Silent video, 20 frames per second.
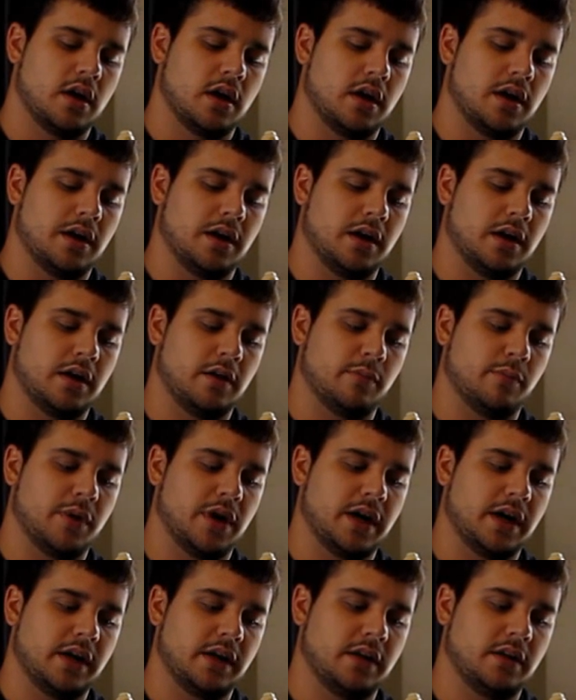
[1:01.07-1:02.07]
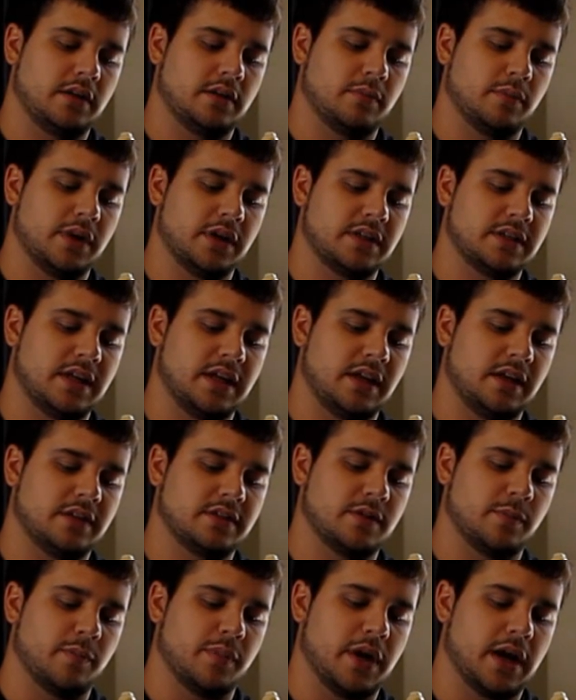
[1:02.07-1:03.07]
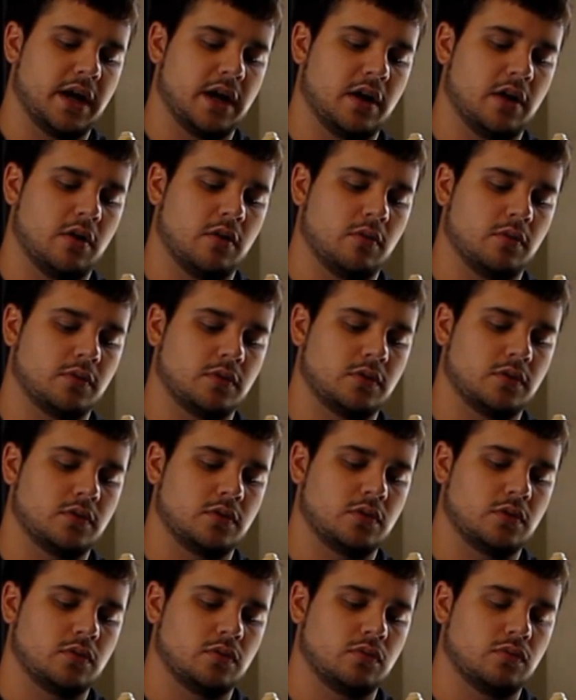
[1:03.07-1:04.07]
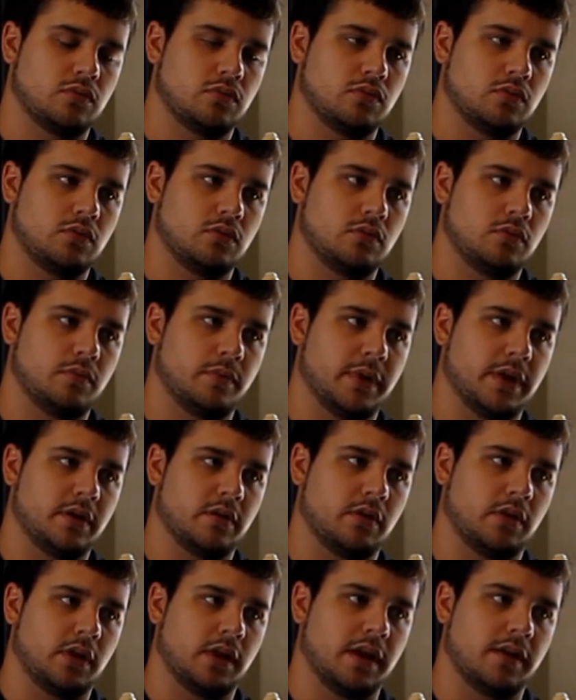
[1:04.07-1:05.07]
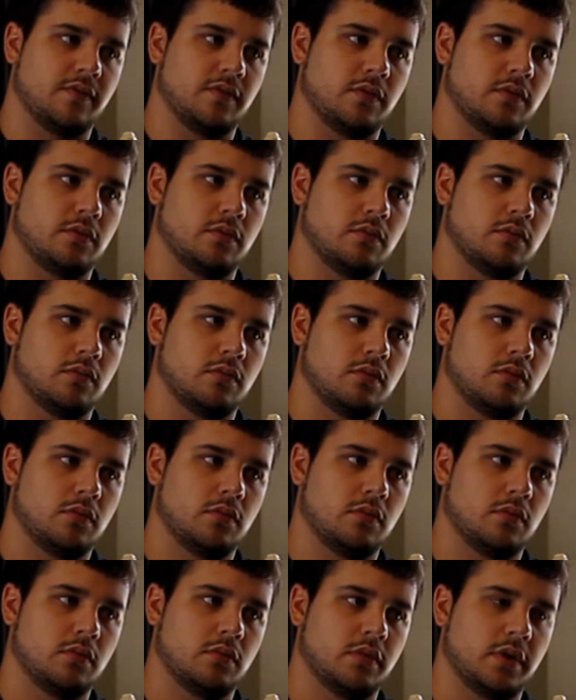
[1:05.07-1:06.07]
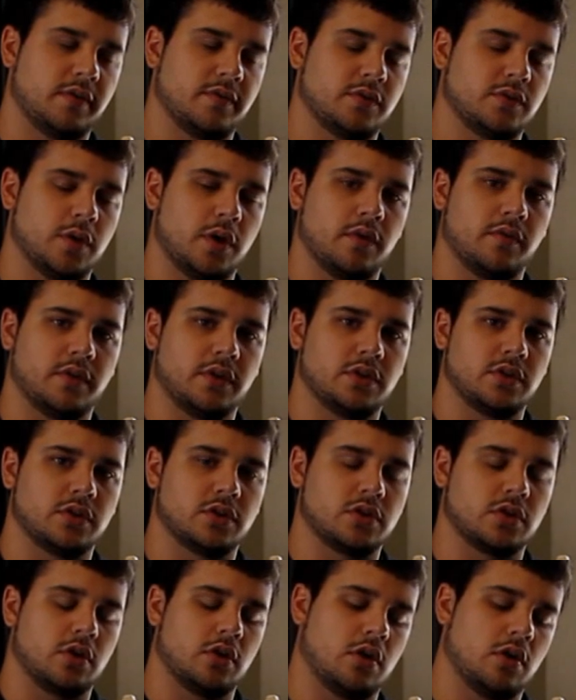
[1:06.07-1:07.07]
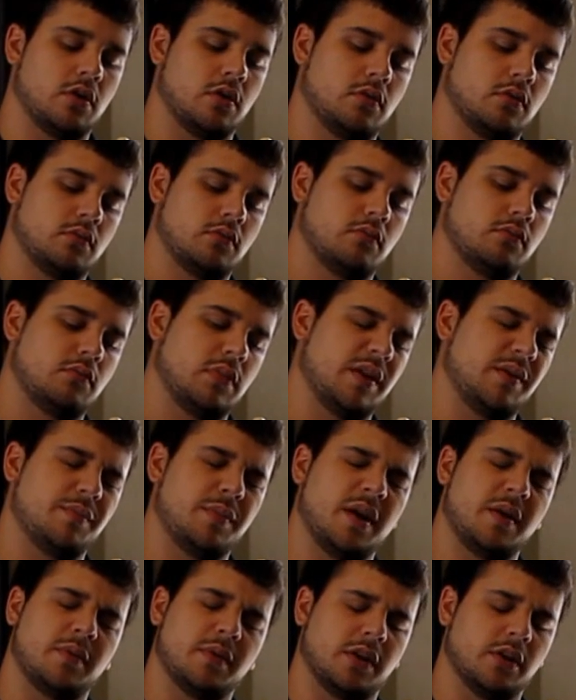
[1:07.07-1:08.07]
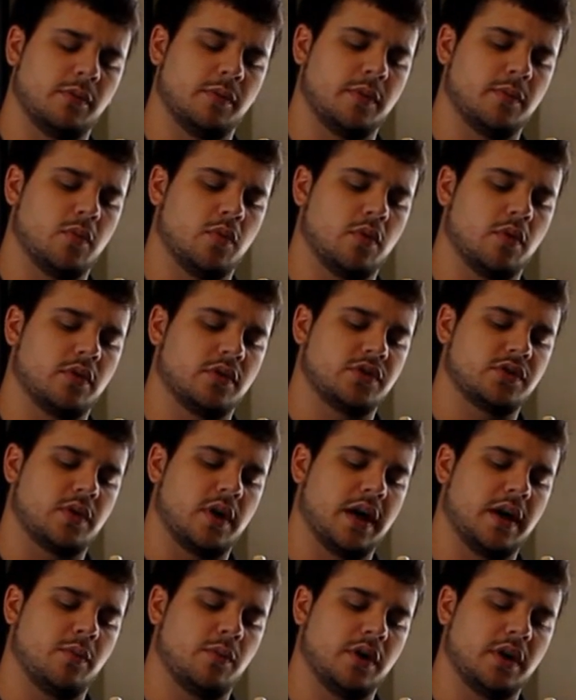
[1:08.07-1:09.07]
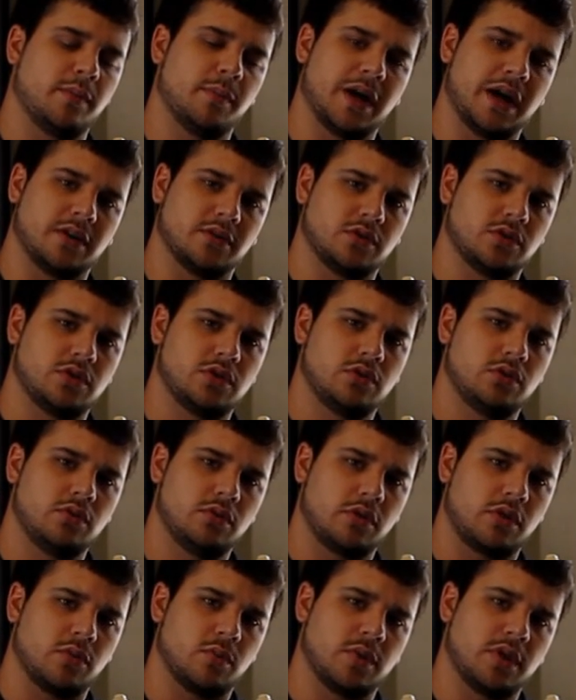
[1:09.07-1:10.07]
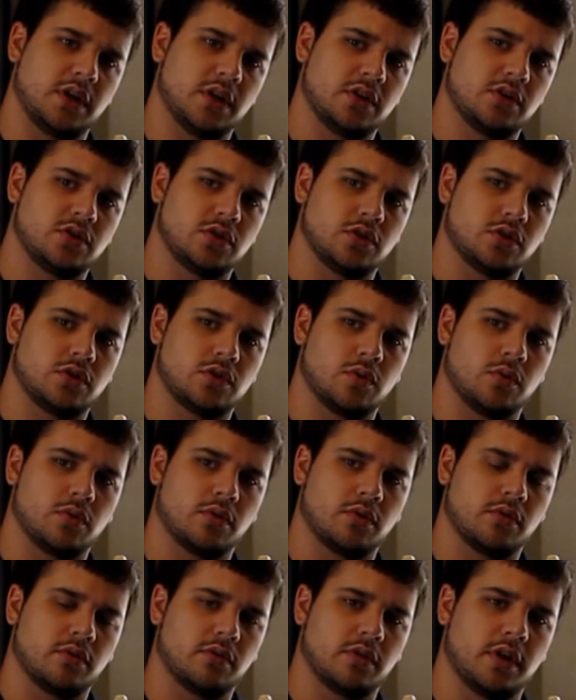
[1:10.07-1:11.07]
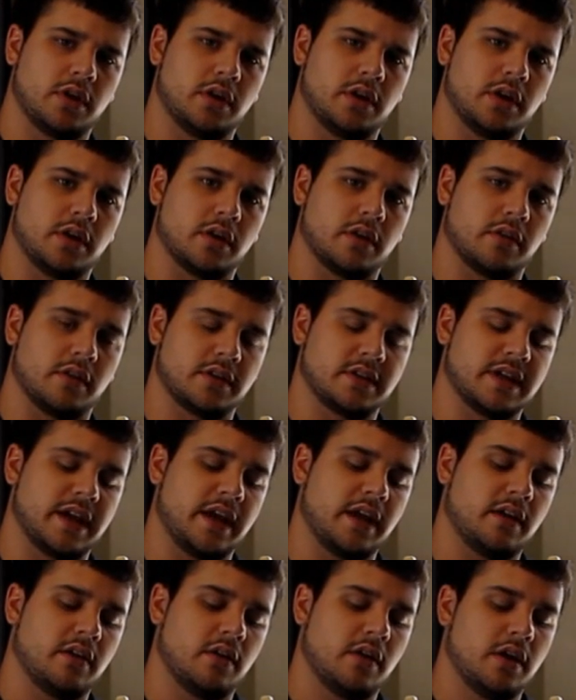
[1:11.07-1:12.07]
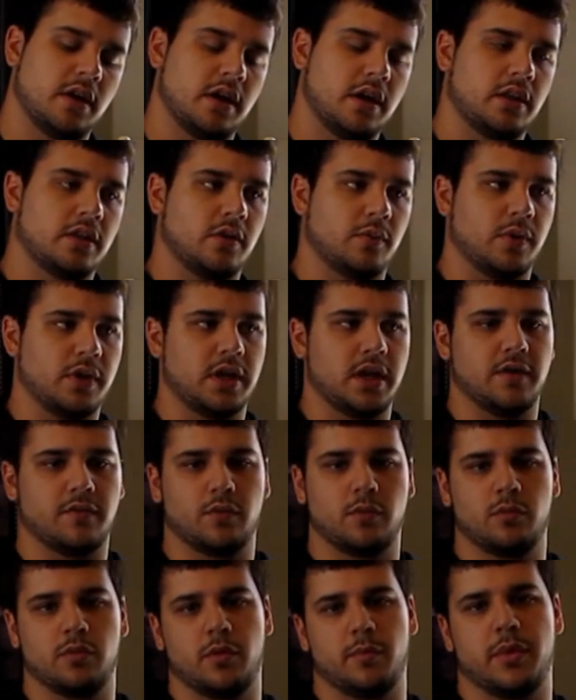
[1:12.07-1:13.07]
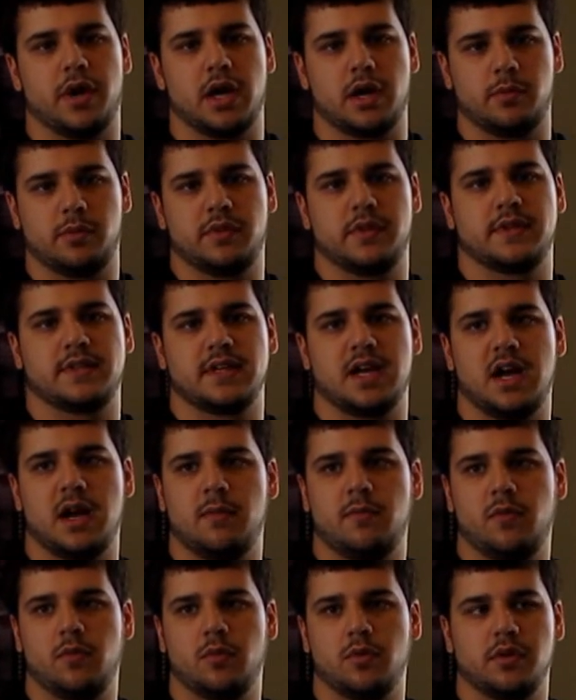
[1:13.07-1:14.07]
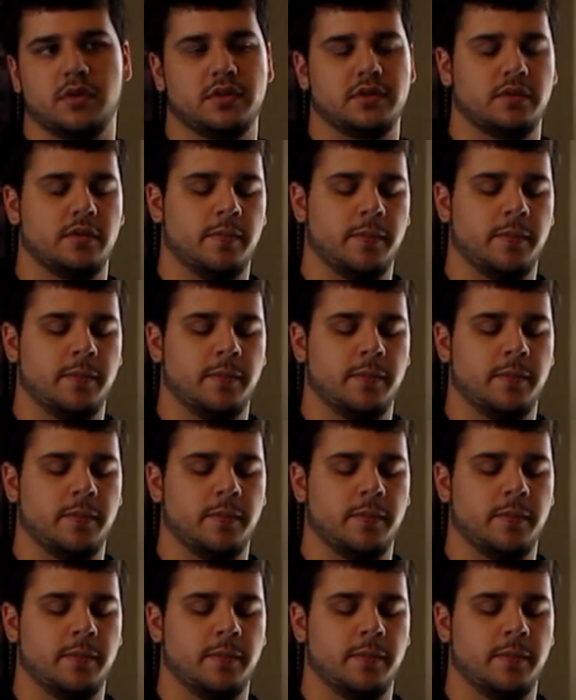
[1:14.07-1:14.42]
My tank's about 11, 12 inches tall, maybe a little bit more. So I went about 2 to 3 inches shorter than the tank. That way you have room at the bottom and the top for it.